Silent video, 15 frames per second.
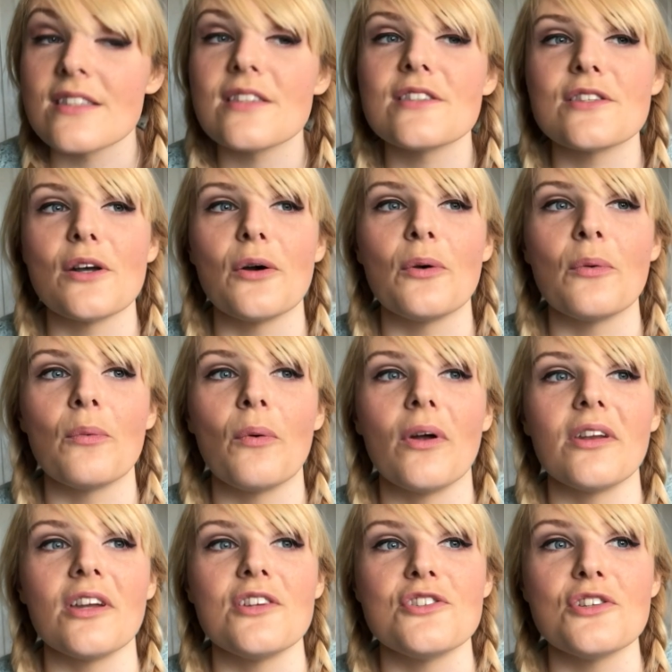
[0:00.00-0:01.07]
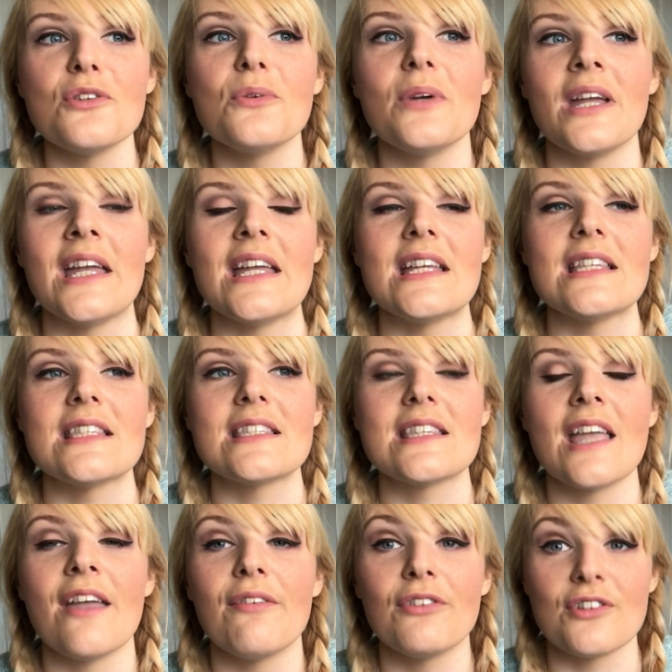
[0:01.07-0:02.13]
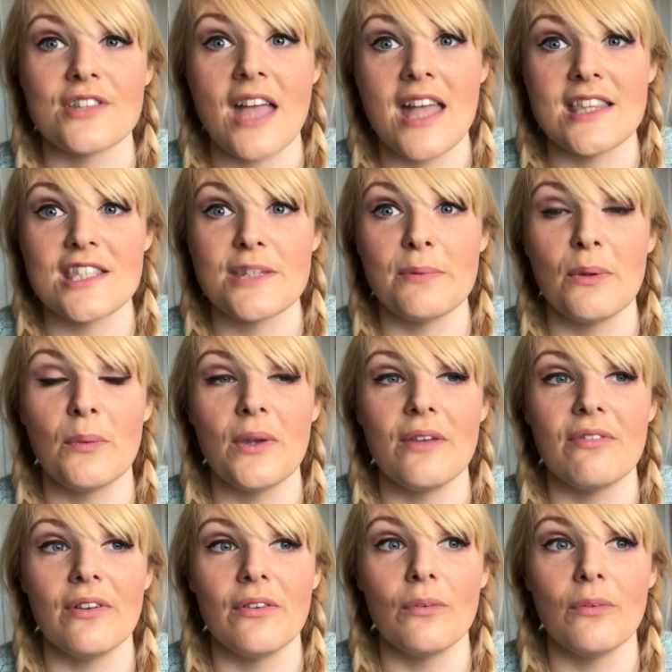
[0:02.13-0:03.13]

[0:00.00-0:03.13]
So what I do is, if there's ends to be